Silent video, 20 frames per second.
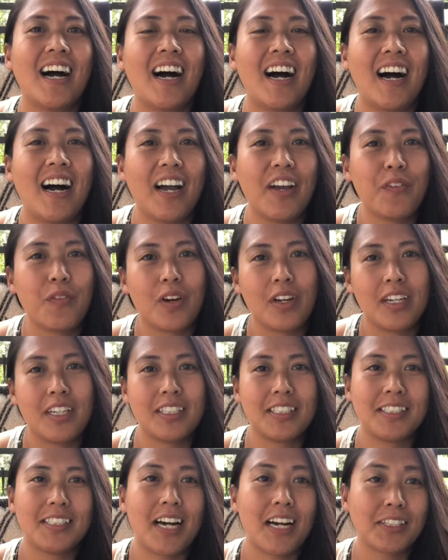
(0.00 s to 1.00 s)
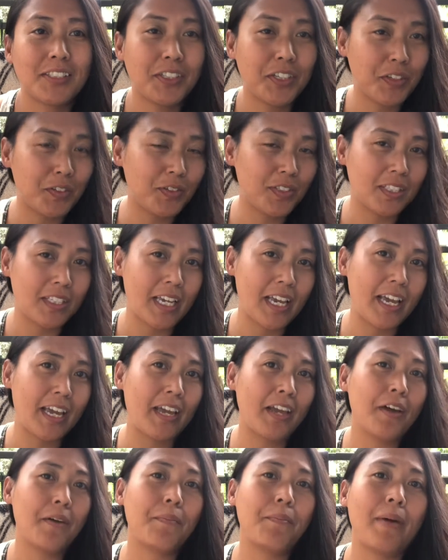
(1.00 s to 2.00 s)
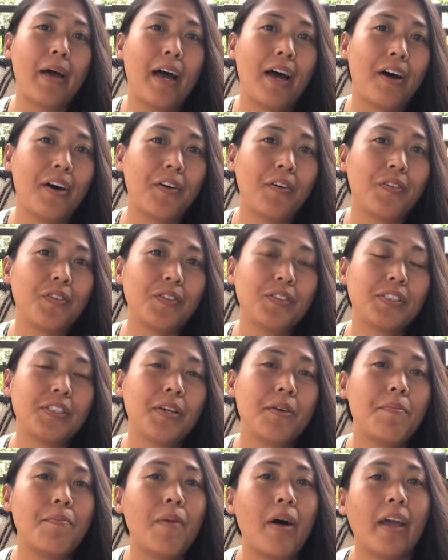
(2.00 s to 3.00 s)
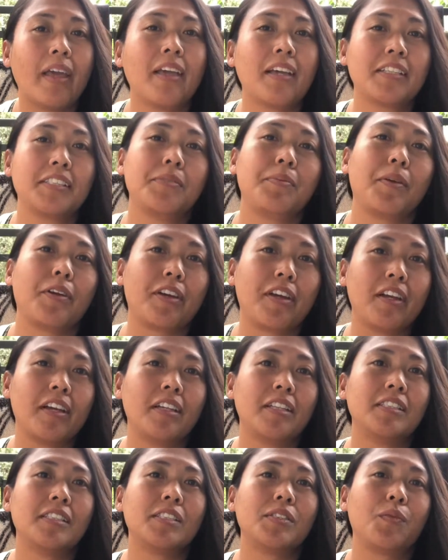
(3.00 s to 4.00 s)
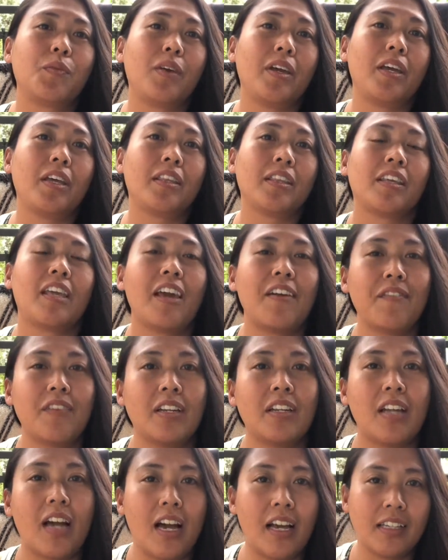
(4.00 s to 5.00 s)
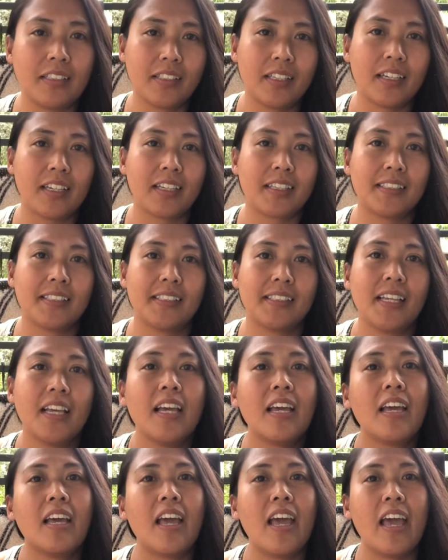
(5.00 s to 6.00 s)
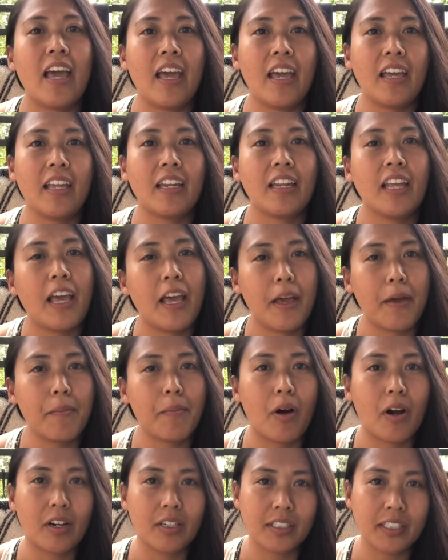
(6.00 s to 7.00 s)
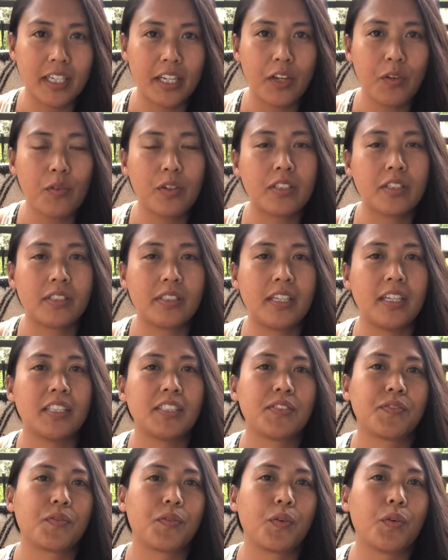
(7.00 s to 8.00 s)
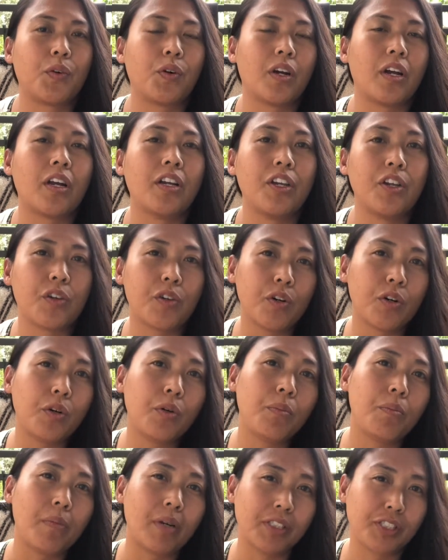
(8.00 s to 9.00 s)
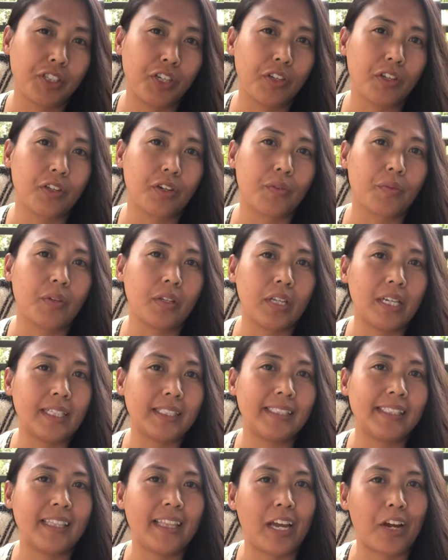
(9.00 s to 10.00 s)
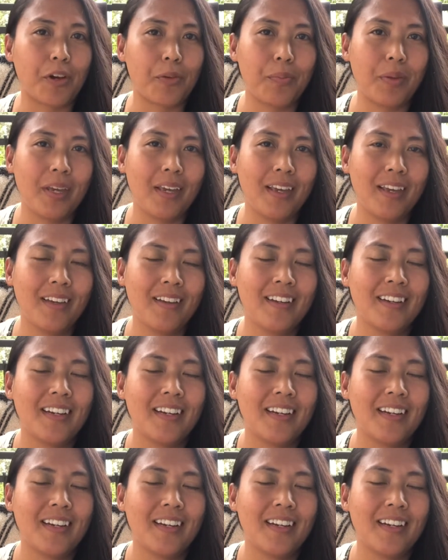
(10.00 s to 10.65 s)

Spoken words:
I wanted to talk to you today about my experience with Kevin Issac's NMRT, which stands for Neural Muscular Release Therapy.